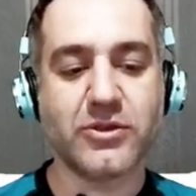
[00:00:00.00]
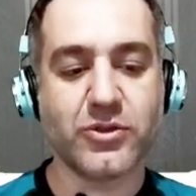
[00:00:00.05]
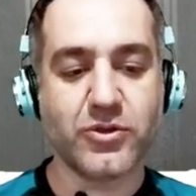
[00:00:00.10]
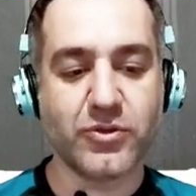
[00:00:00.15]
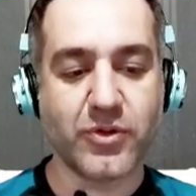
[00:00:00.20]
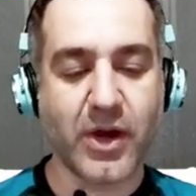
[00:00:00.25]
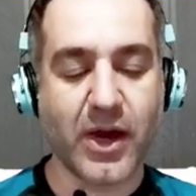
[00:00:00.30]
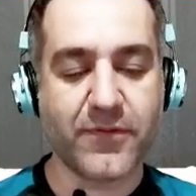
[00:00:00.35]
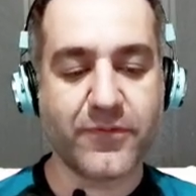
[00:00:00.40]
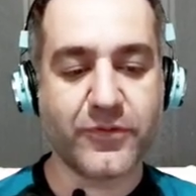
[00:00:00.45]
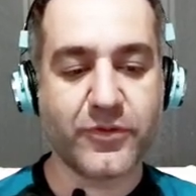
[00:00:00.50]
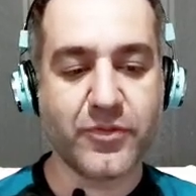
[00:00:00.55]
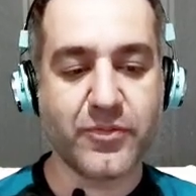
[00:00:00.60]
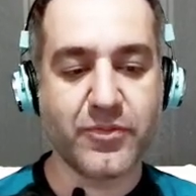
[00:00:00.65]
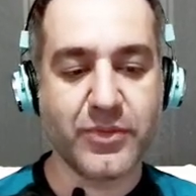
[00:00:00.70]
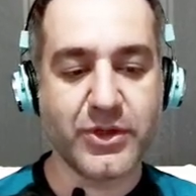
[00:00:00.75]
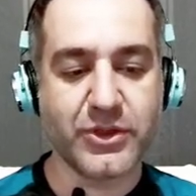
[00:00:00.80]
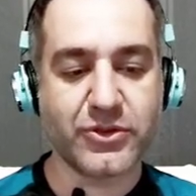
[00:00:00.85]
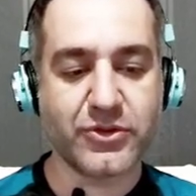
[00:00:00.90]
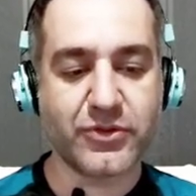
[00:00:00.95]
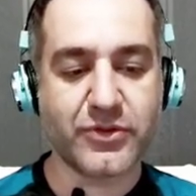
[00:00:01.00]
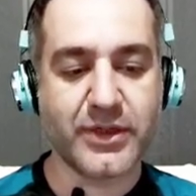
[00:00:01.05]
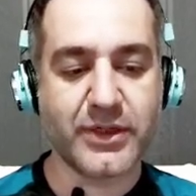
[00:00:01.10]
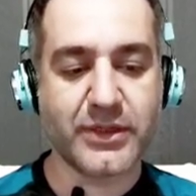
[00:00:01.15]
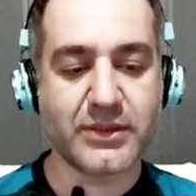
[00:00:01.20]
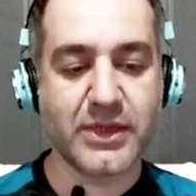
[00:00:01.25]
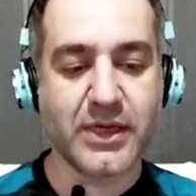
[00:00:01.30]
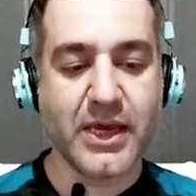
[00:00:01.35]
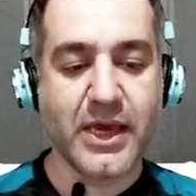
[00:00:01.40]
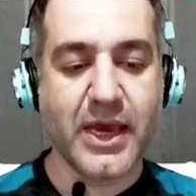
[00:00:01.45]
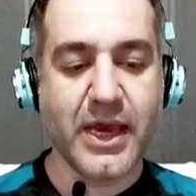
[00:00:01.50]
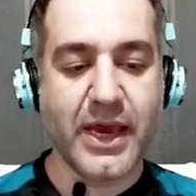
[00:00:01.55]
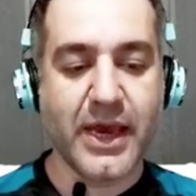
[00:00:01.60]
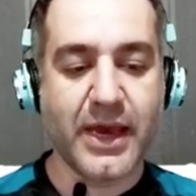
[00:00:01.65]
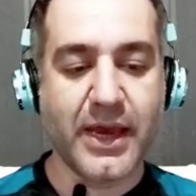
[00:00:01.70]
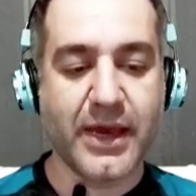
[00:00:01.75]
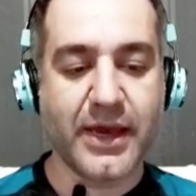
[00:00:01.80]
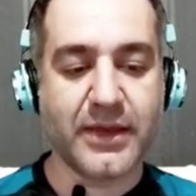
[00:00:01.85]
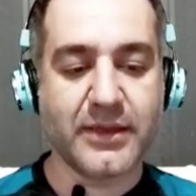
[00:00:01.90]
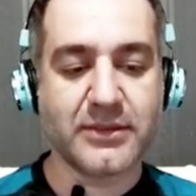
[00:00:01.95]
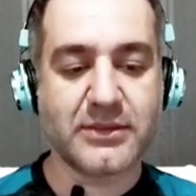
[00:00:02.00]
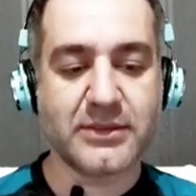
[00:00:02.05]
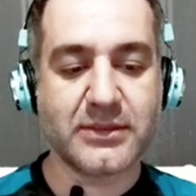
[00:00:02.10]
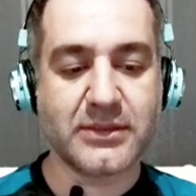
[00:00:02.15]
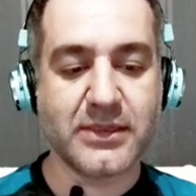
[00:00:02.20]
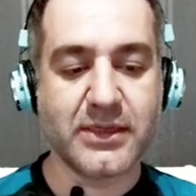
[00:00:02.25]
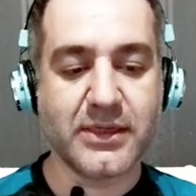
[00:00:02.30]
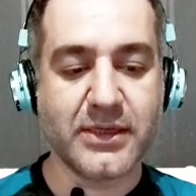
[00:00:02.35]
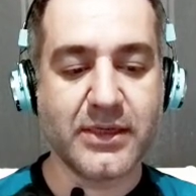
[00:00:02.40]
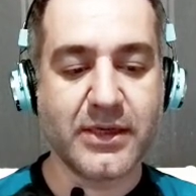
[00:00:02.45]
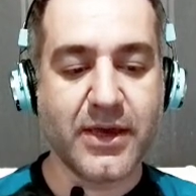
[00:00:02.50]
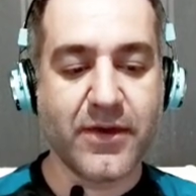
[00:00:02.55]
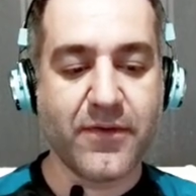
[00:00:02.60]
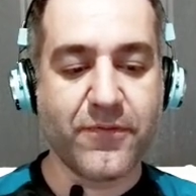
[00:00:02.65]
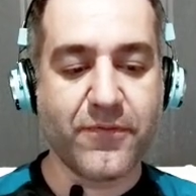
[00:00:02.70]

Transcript: You have to measure it and see